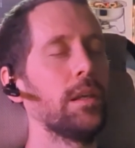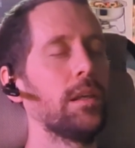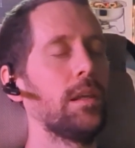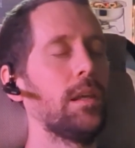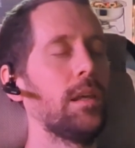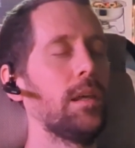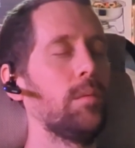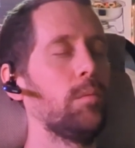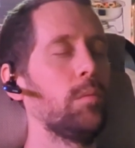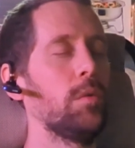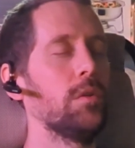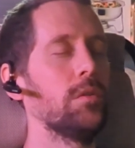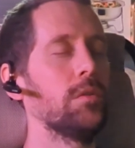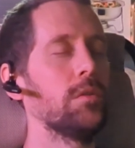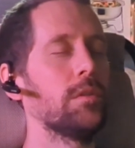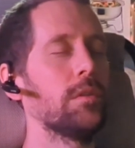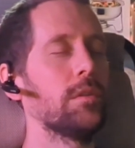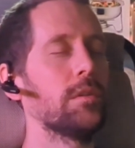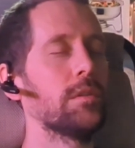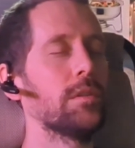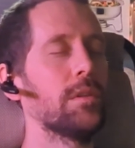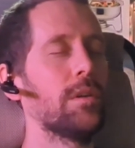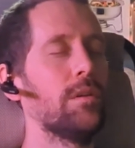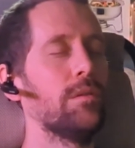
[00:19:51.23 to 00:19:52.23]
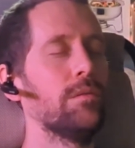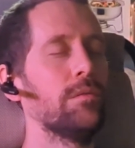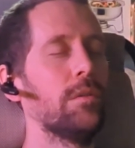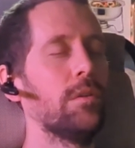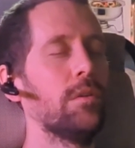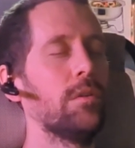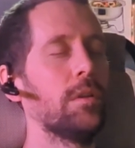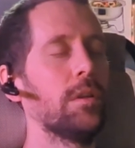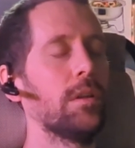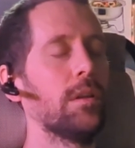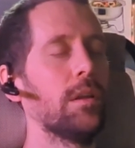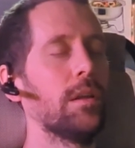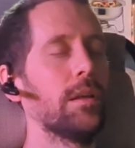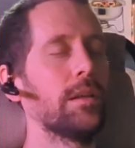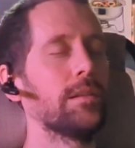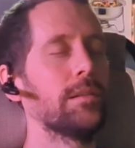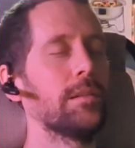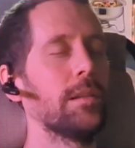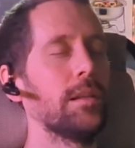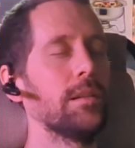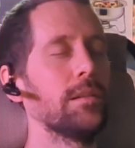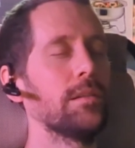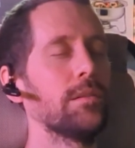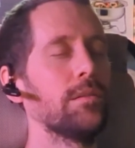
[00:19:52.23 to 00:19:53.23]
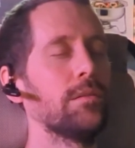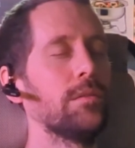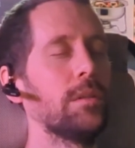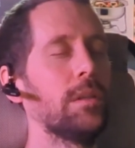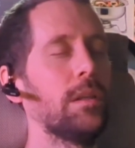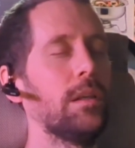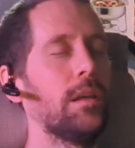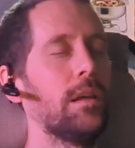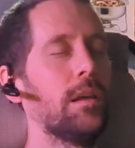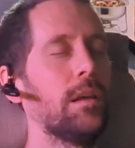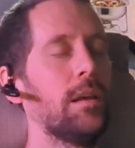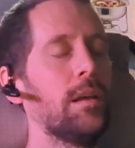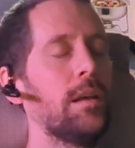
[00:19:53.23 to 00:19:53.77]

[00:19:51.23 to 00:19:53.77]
keep using their cell phone extensively.